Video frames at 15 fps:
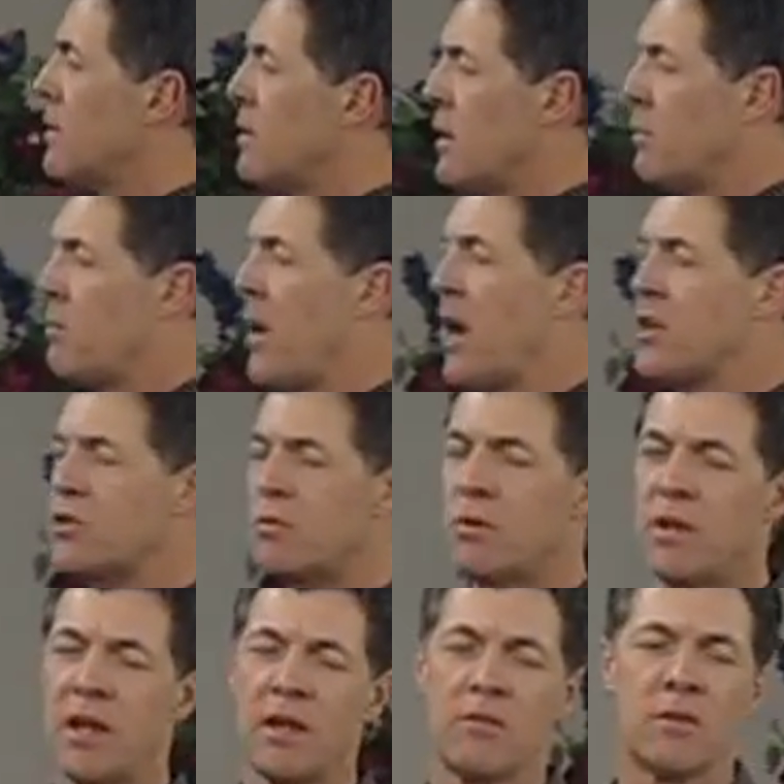at Pastor
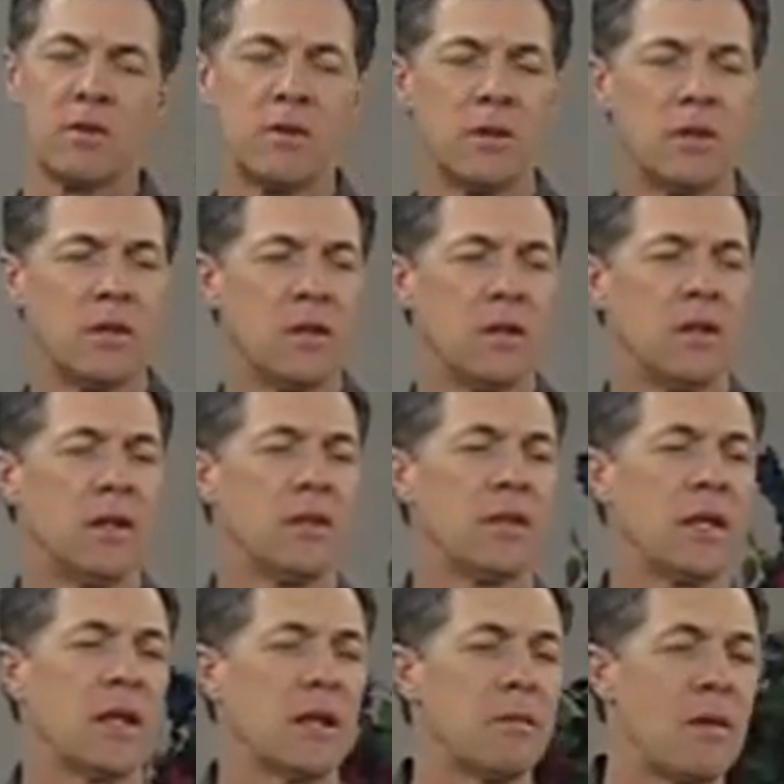David and
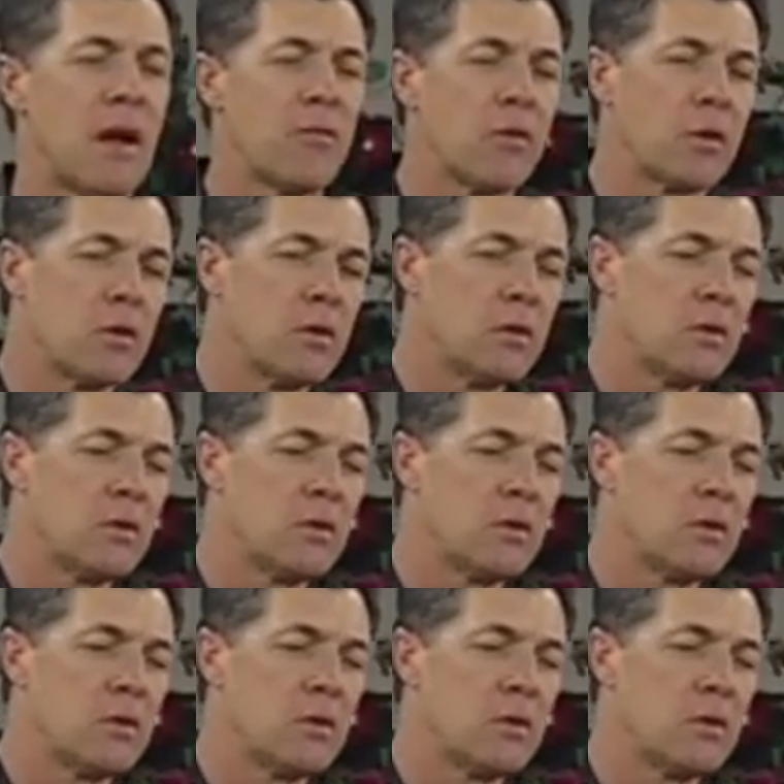thinking about the,